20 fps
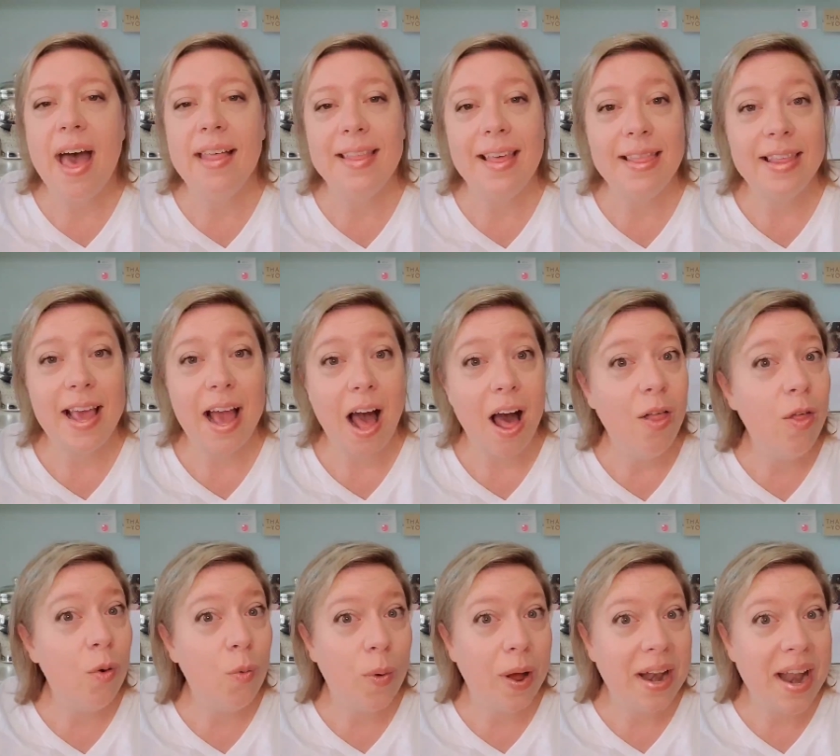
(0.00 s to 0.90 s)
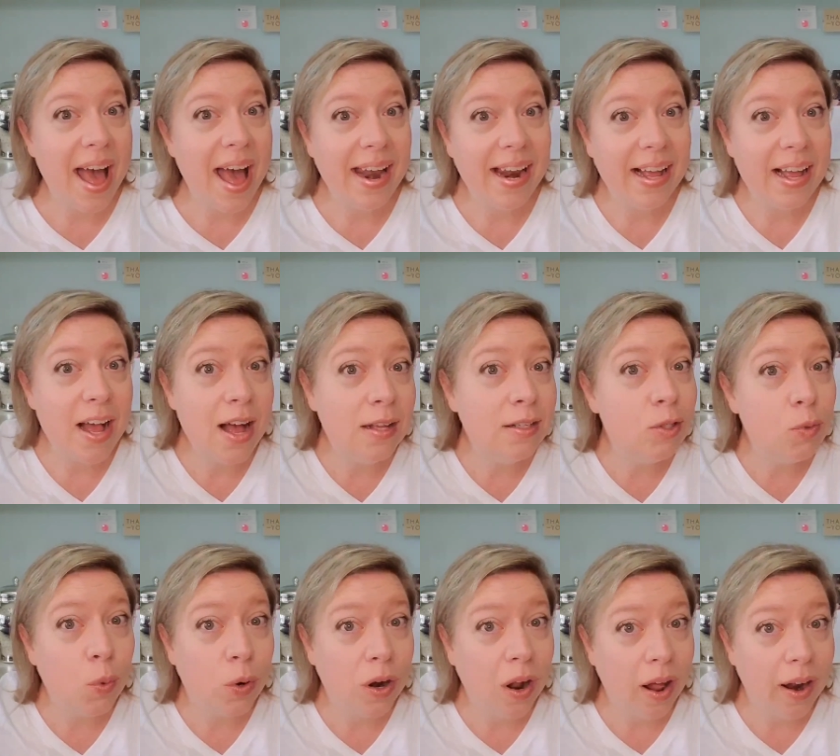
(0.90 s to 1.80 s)
And then the other one had a
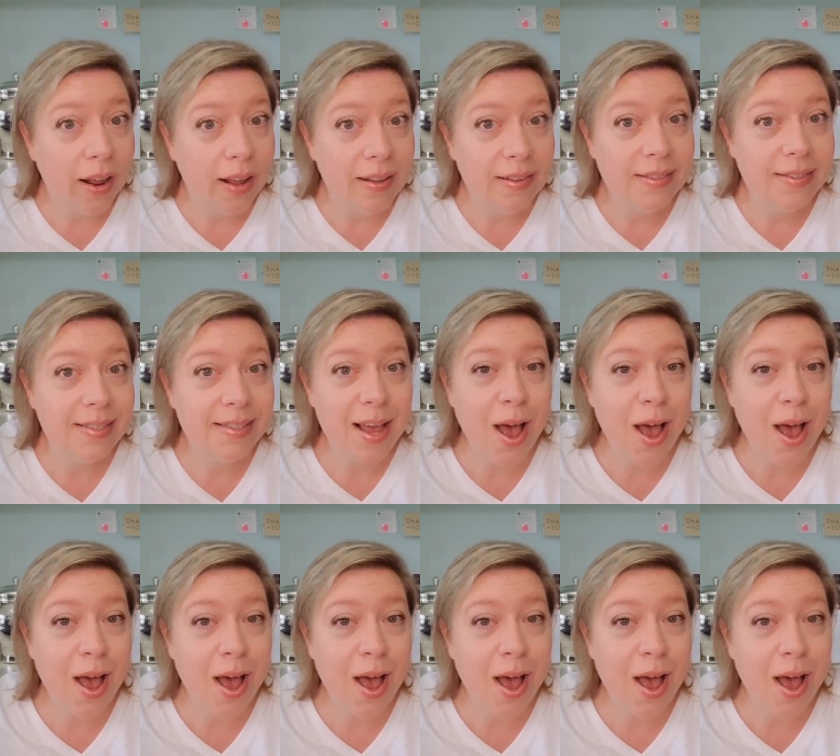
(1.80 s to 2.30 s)
cuss word on it.